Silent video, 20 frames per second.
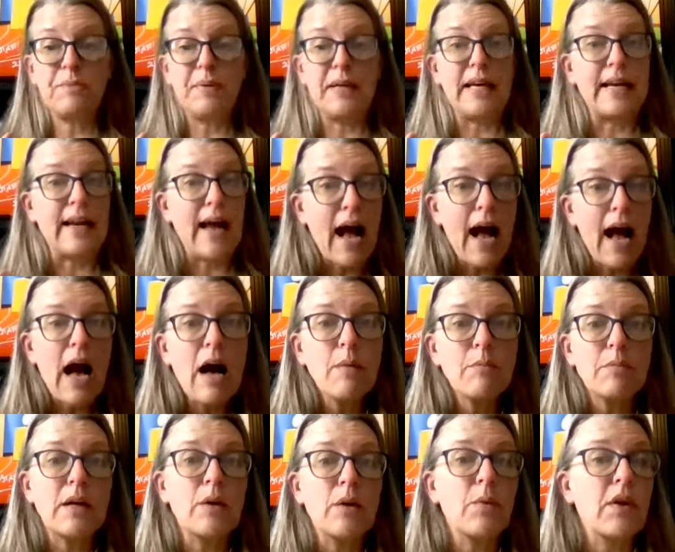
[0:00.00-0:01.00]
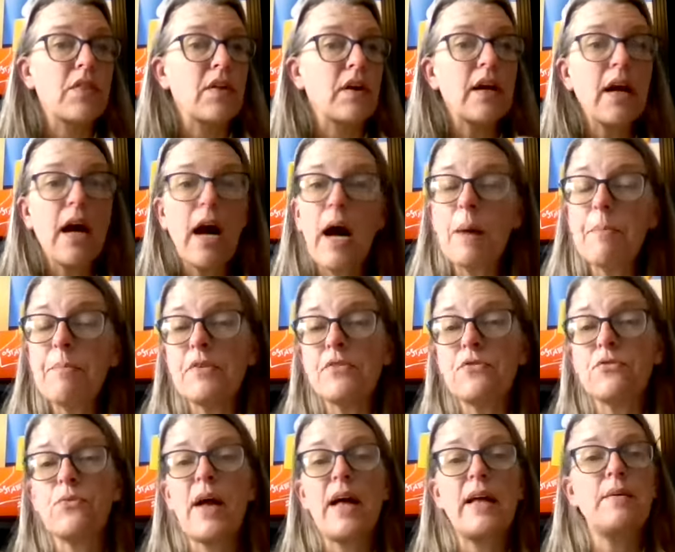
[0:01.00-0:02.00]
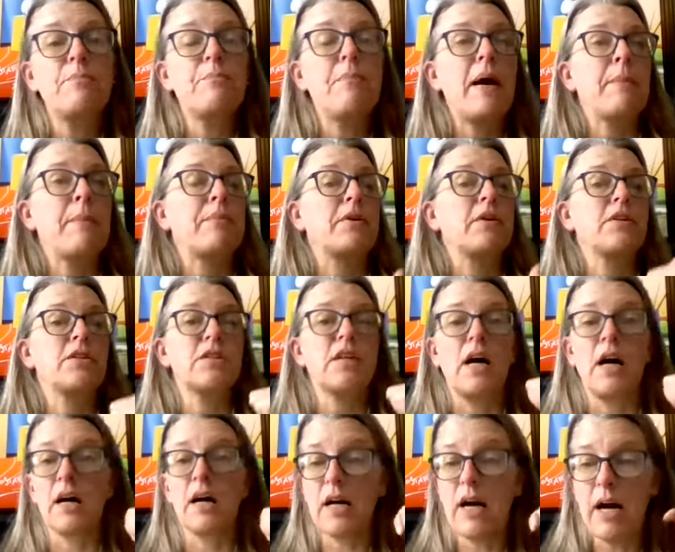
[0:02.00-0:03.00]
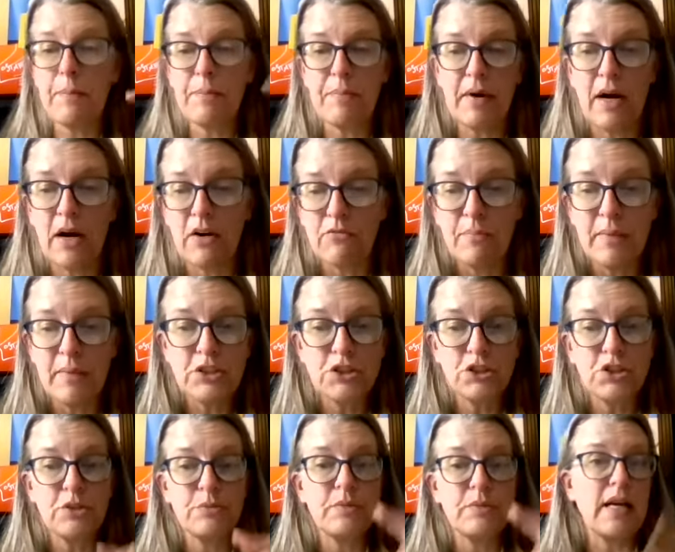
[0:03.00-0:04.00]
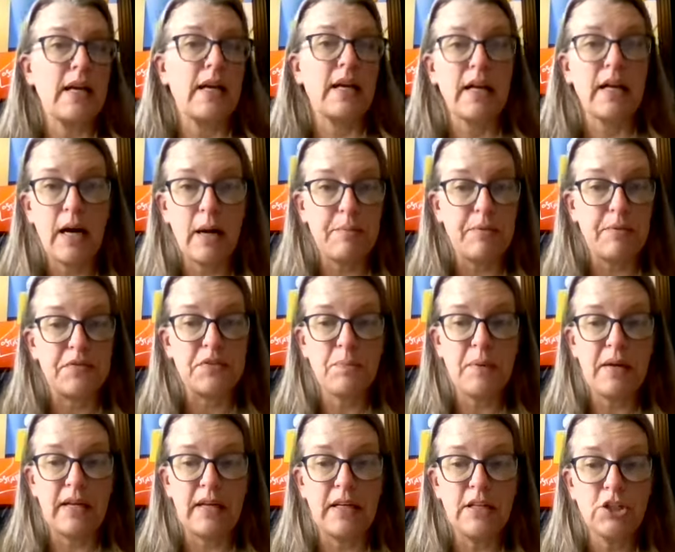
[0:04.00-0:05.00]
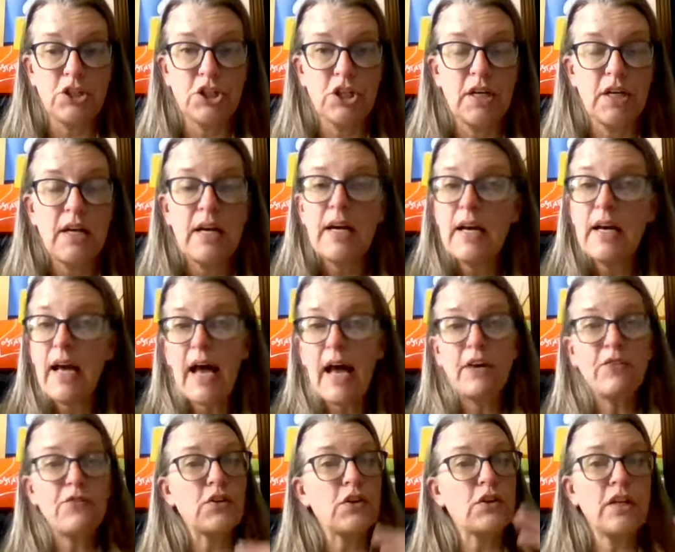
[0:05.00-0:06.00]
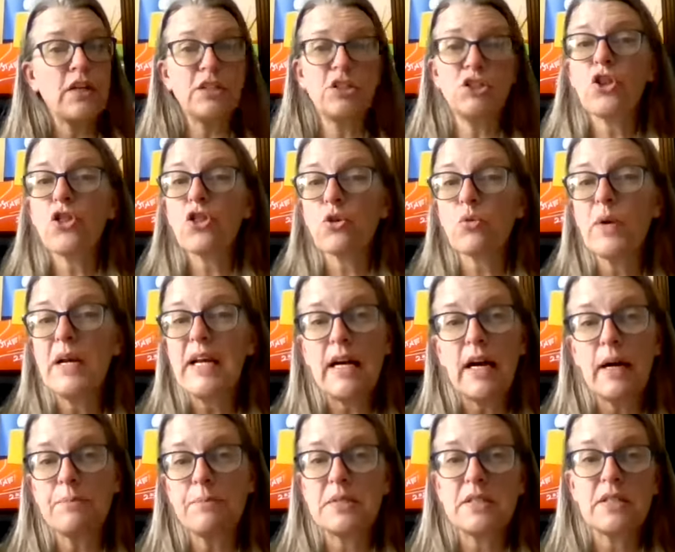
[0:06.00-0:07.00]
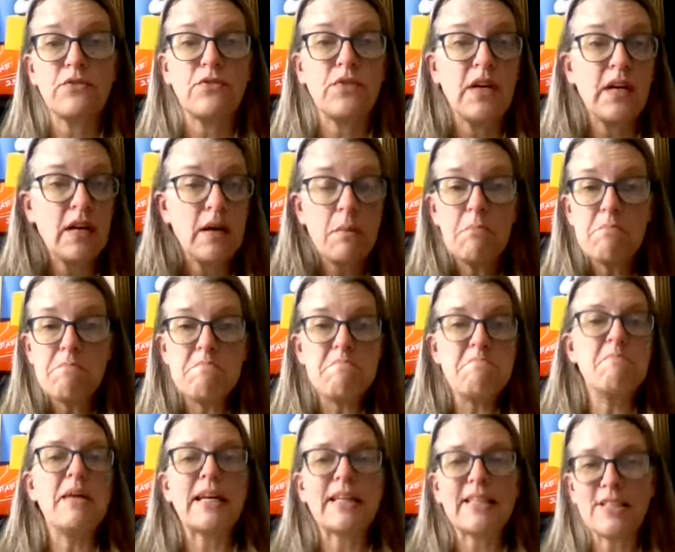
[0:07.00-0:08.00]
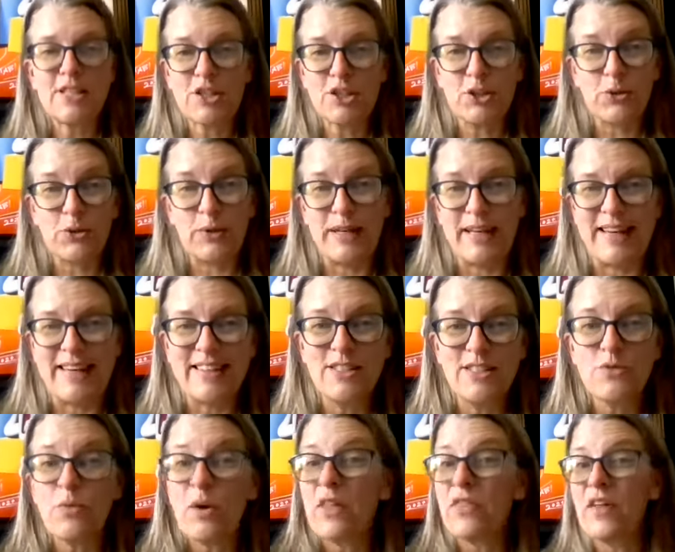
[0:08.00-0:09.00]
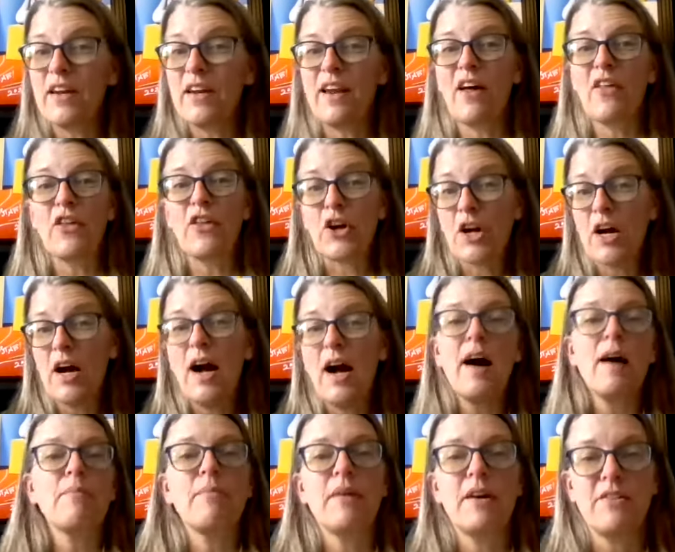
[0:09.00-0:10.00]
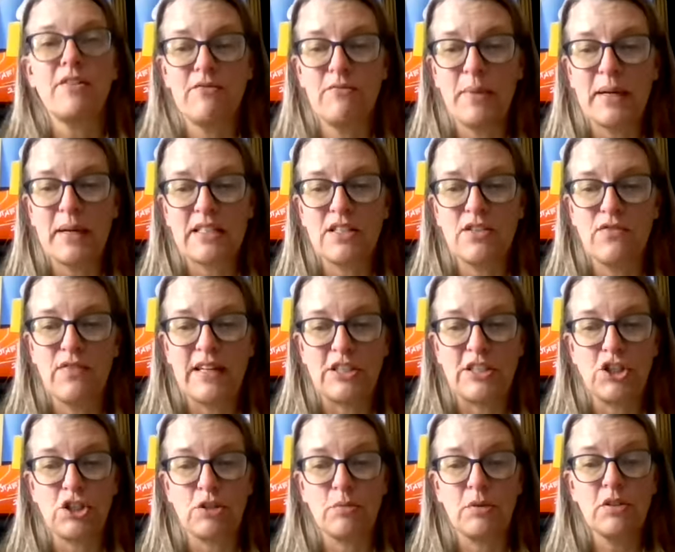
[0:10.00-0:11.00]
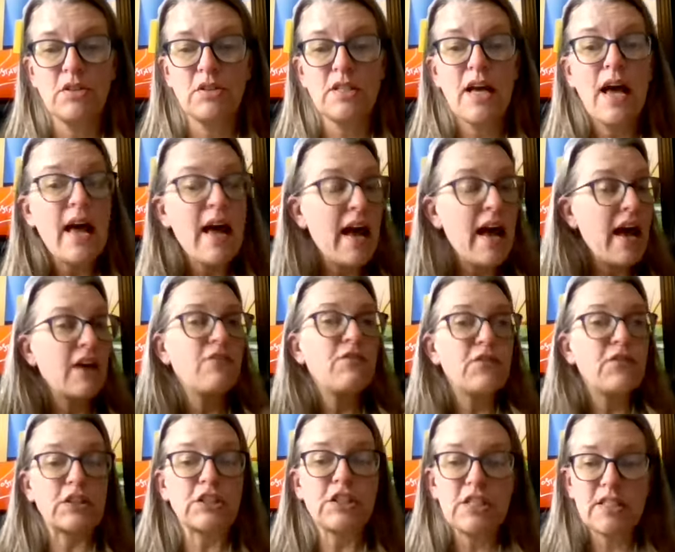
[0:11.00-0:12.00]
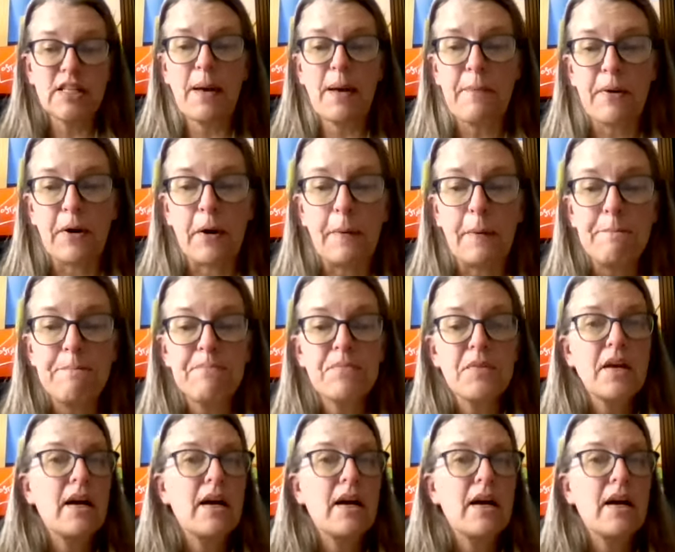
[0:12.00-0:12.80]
could be an omelet with a cup of red peppers, a cup of mushrooms, and a cup of spinach. And for lunch, 3 cups of mixed greens with another cup of mixed vegetables. And for supper,